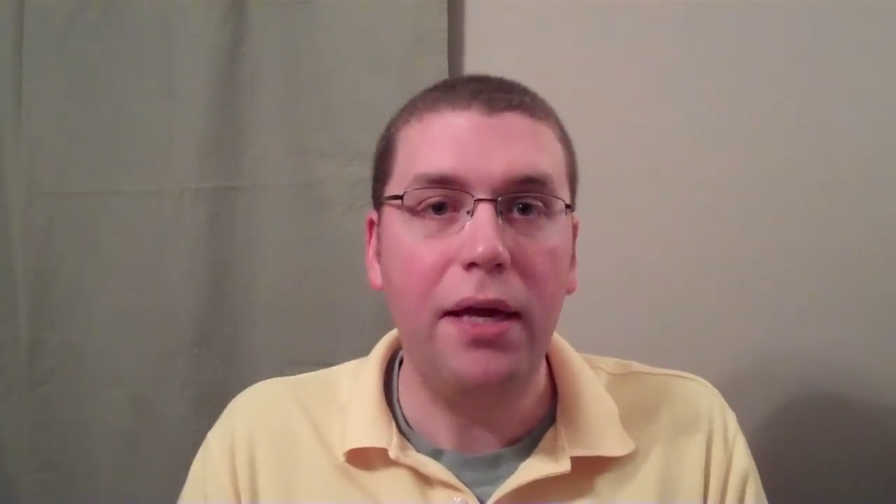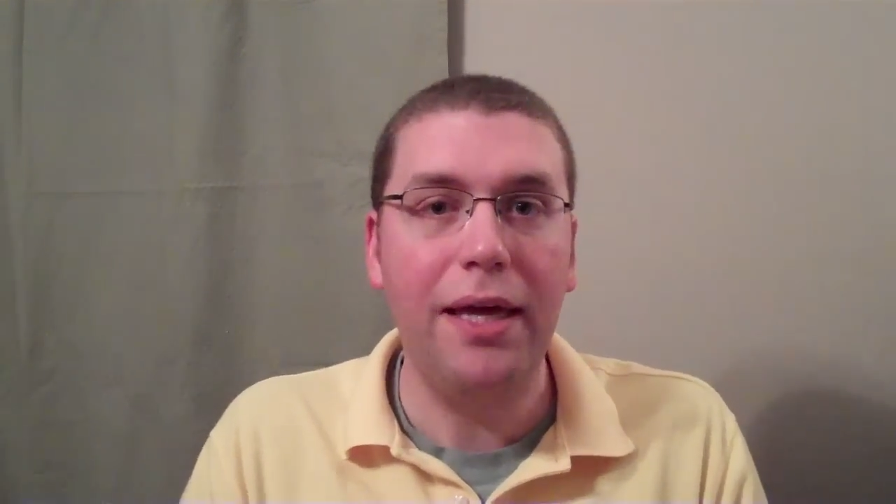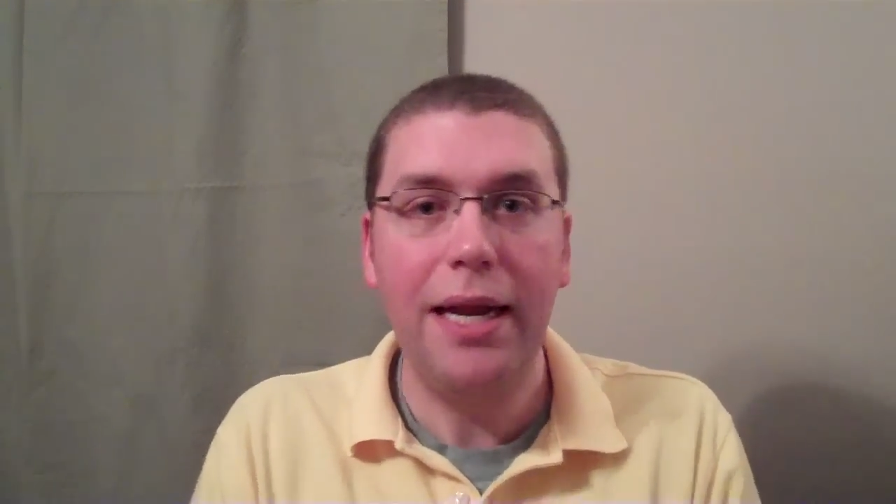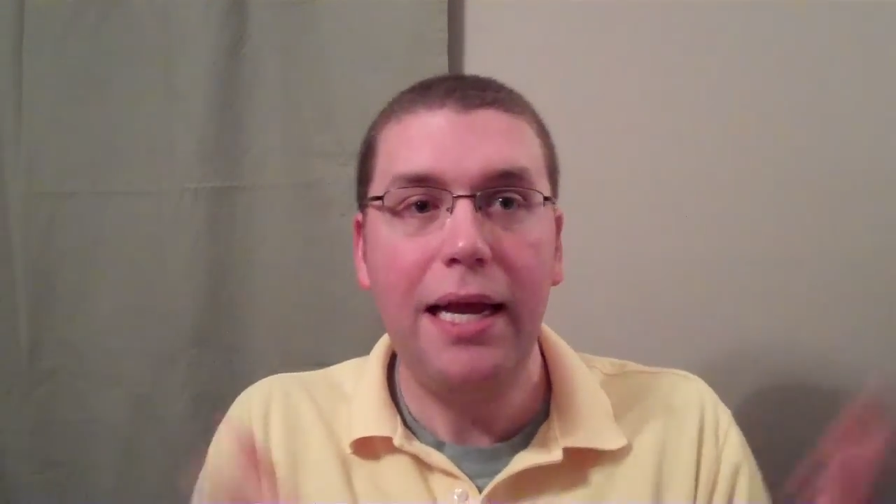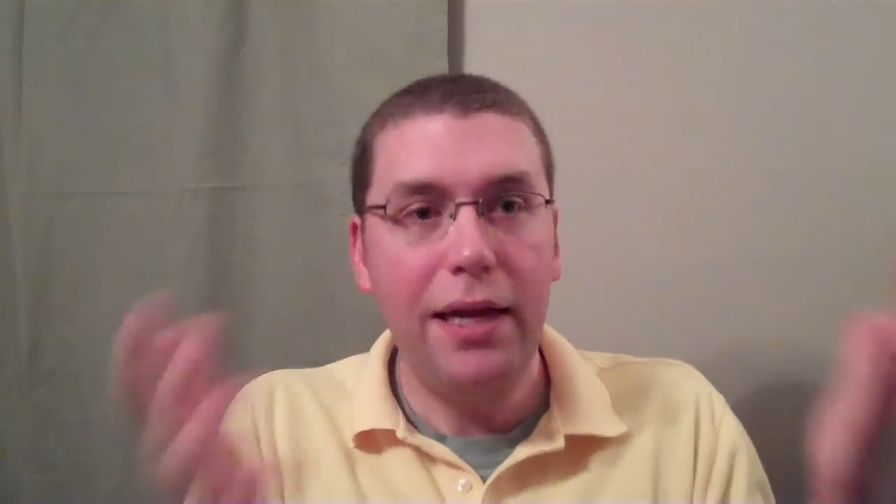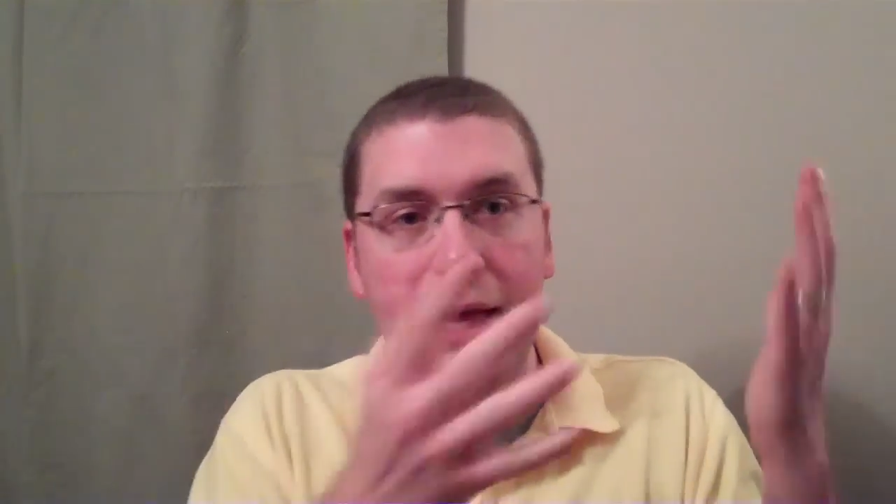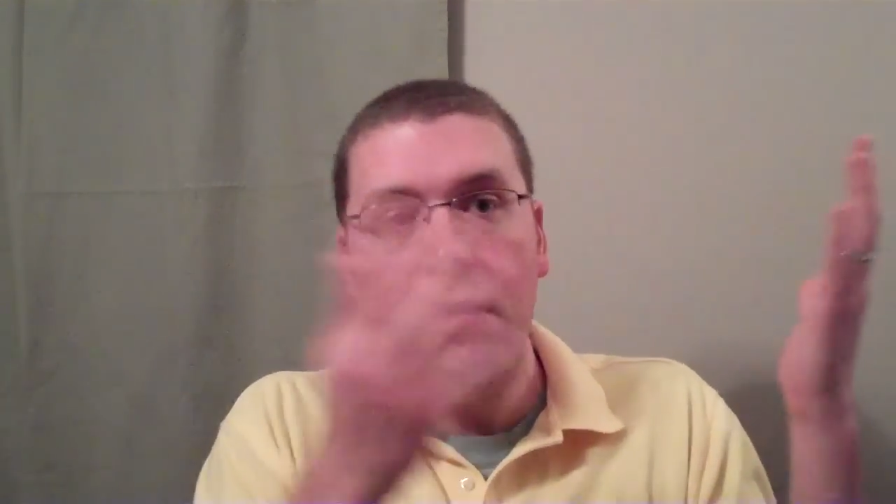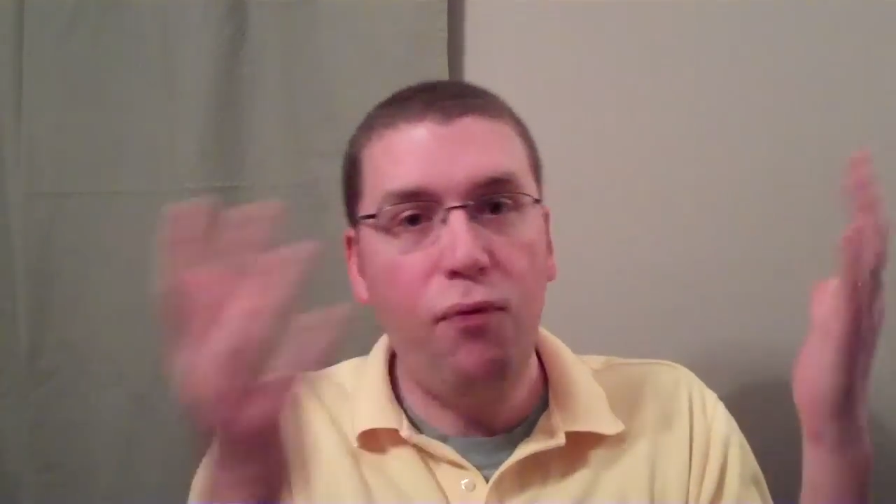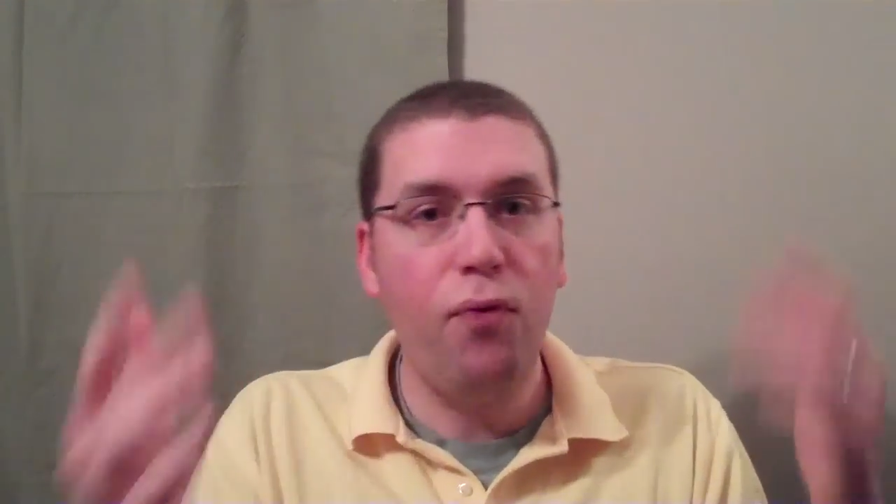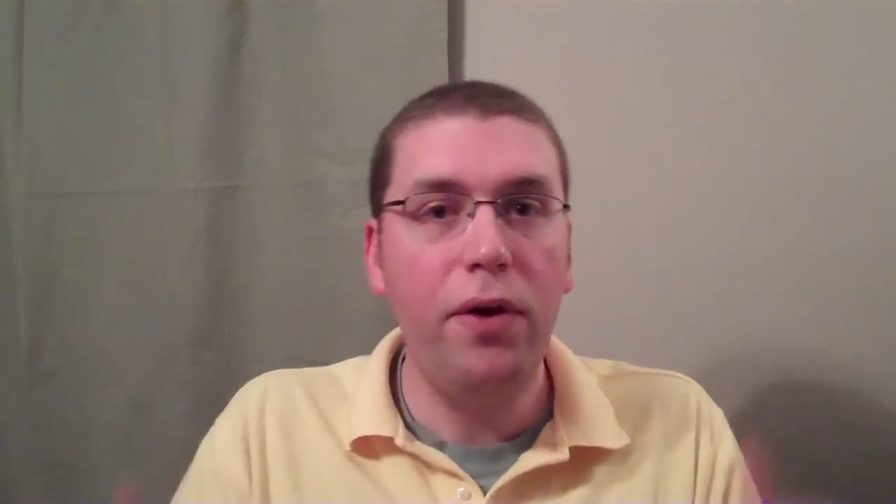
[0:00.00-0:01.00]
get out of
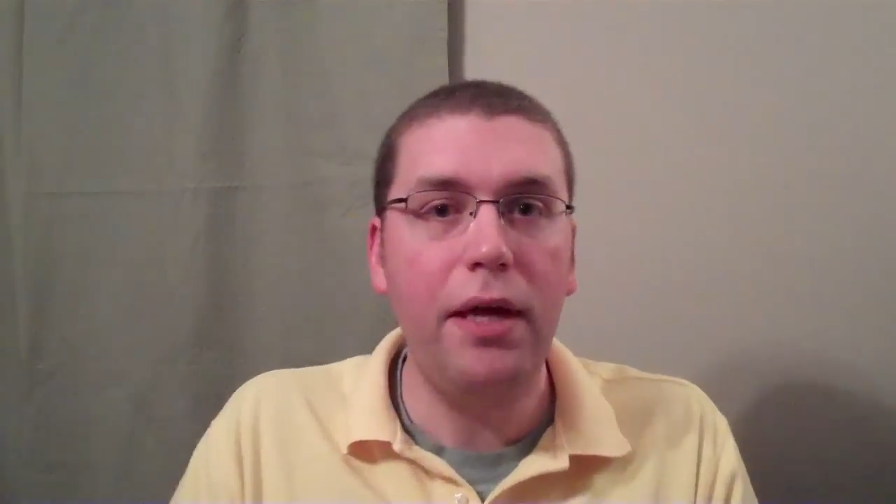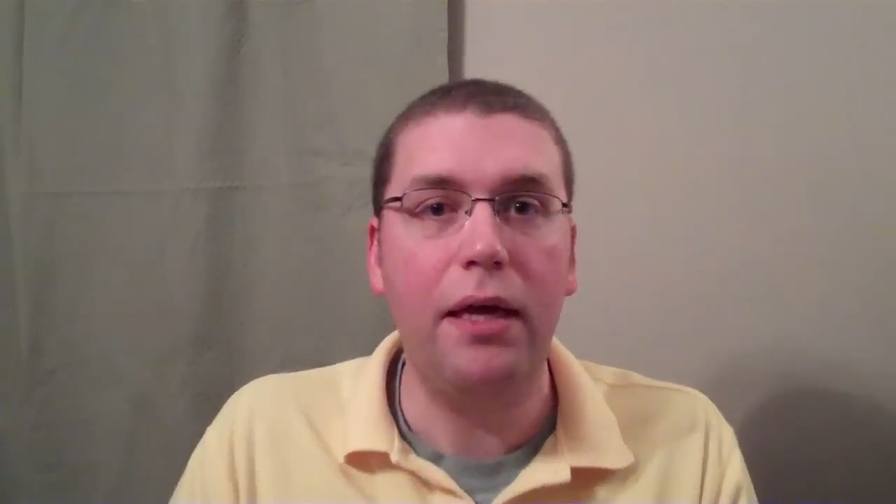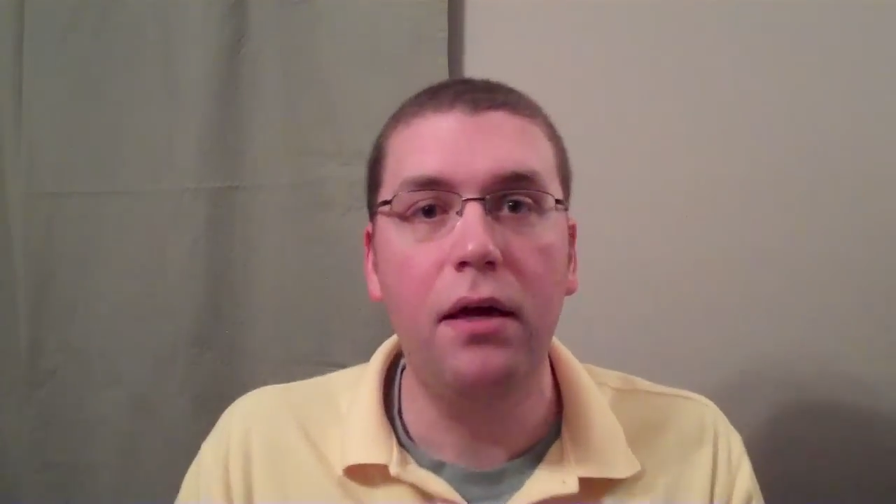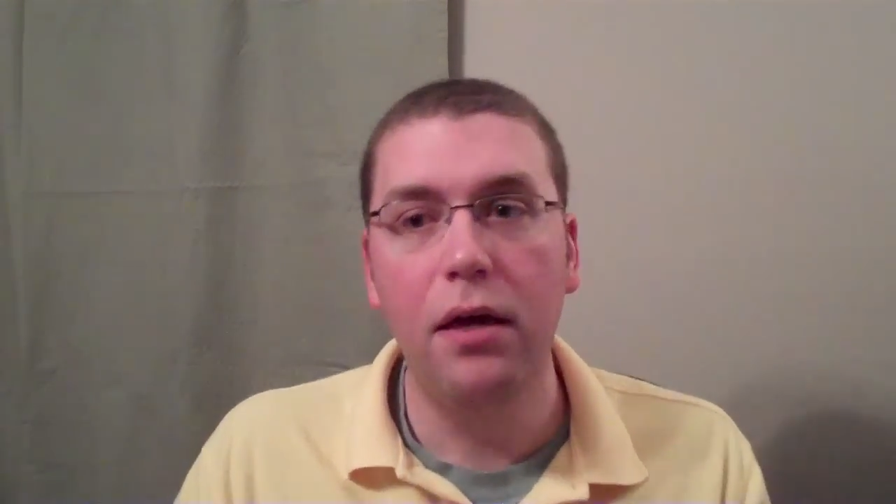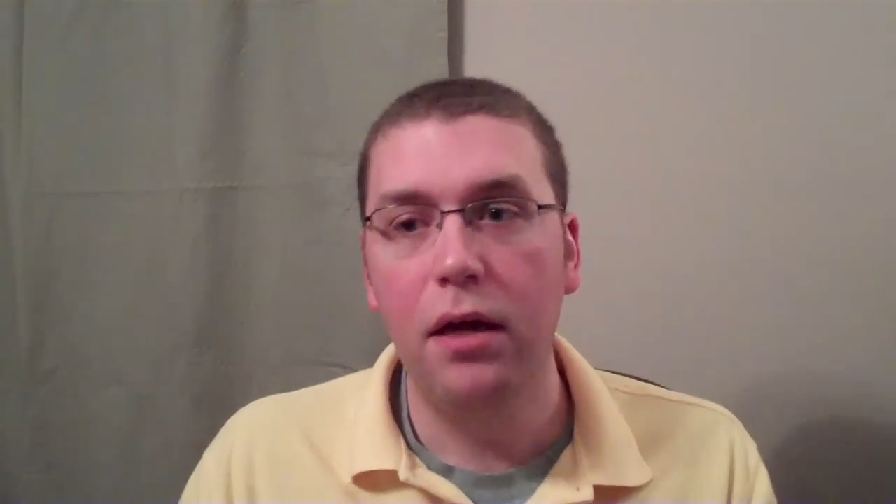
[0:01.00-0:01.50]
hell free.